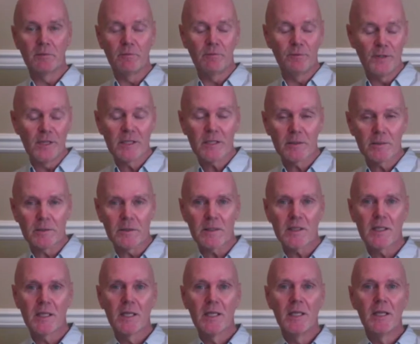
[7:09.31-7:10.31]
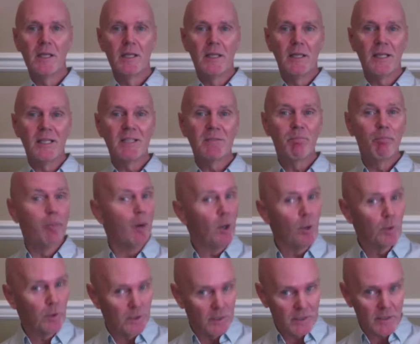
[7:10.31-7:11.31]
vehicles, is
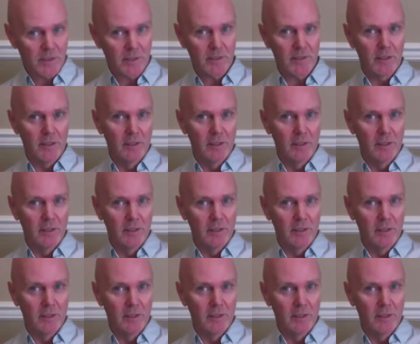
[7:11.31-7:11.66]
bogus